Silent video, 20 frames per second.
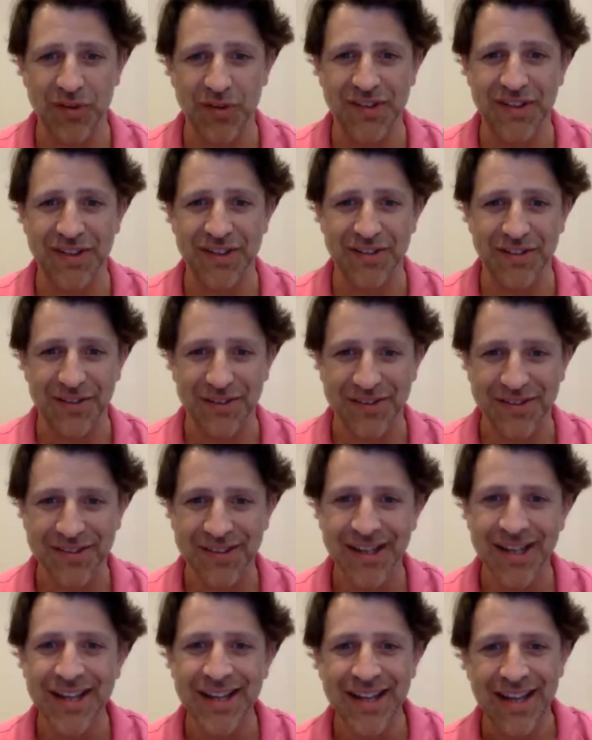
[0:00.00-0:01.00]
deals.
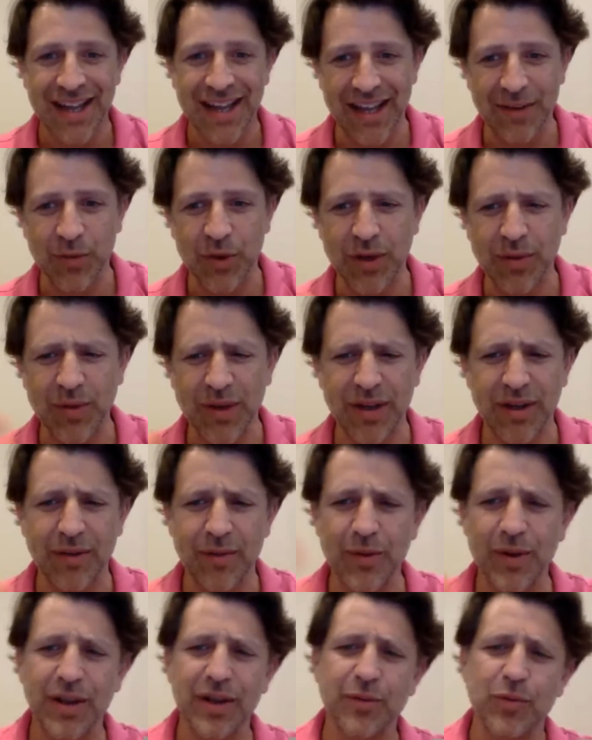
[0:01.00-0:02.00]
And we're
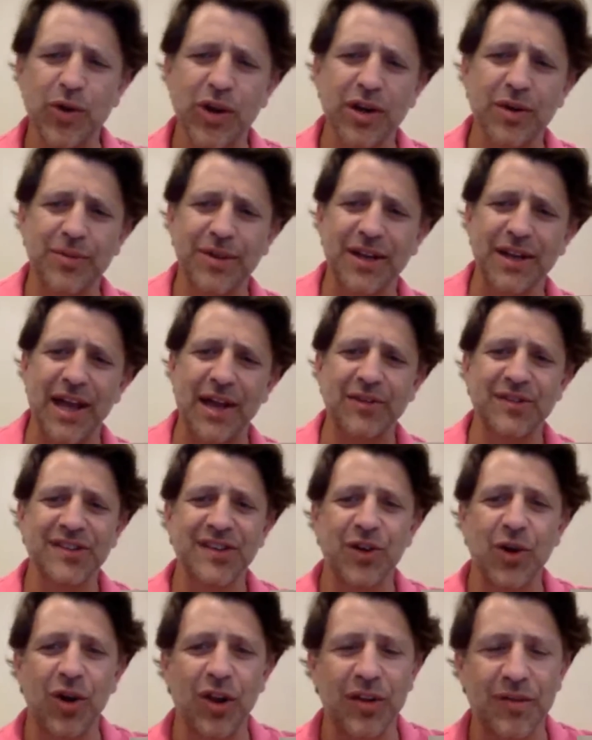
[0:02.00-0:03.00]
going to be announcing
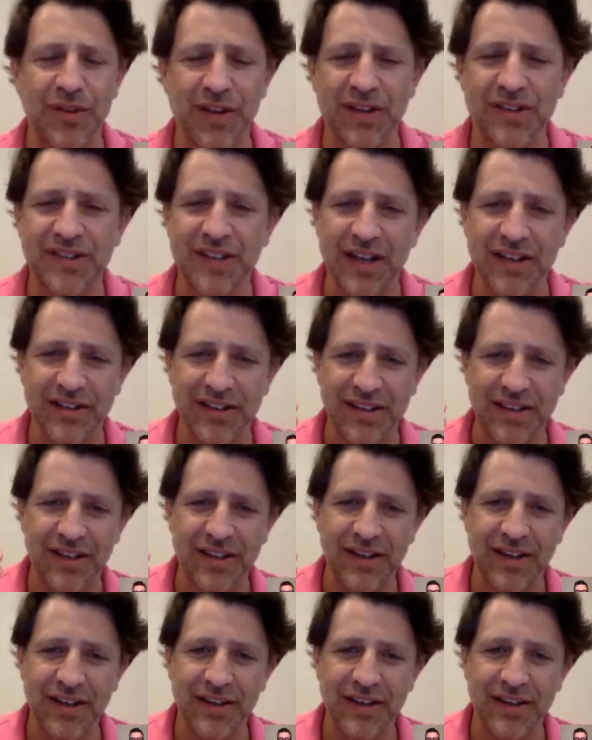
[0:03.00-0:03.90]
all of this at the